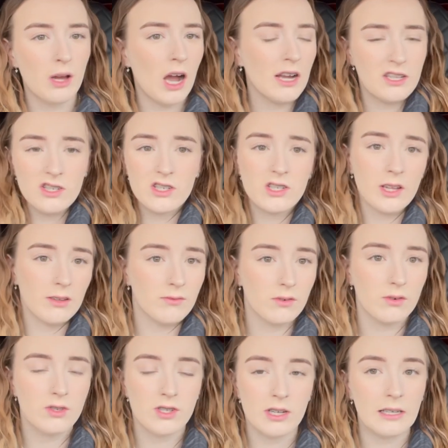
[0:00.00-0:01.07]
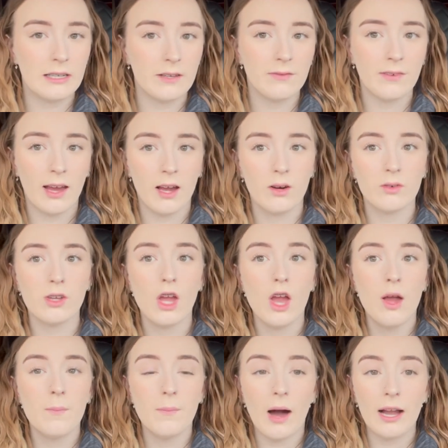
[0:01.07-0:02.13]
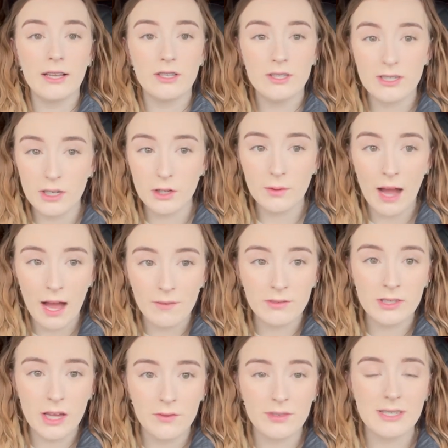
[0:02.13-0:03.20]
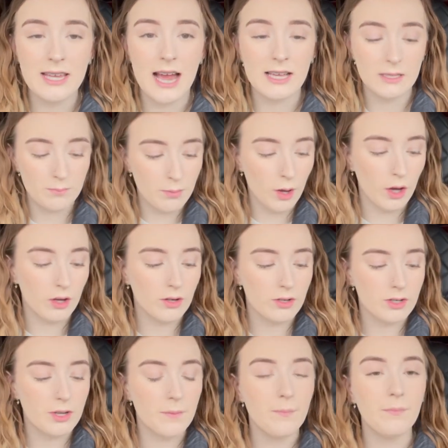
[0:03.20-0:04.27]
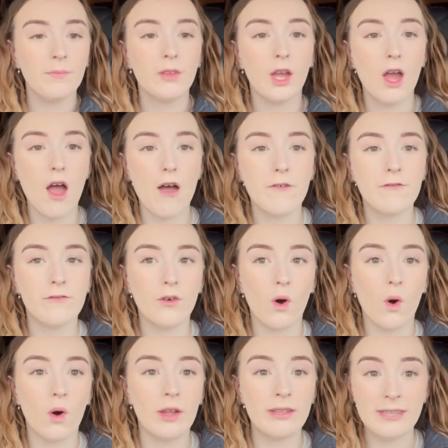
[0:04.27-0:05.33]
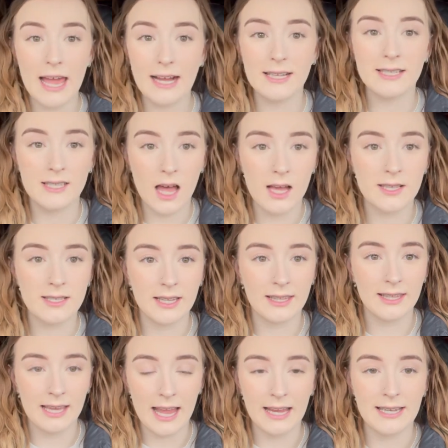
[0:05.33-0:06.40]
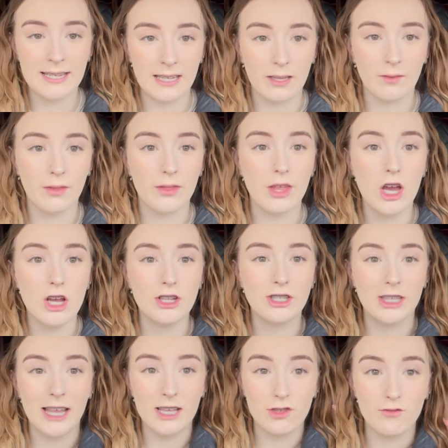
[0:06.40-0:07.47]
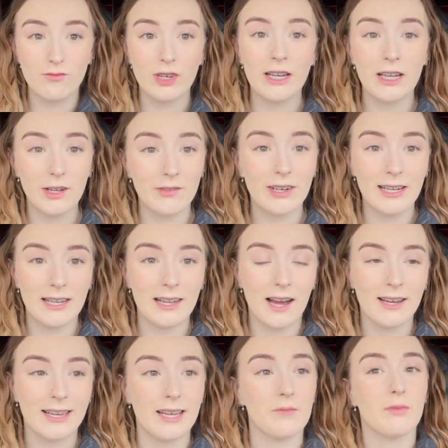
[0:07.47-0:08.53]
I just unfortunately failed. But I do have another test booked for next Thursday, the 18th. So that's really, really lucky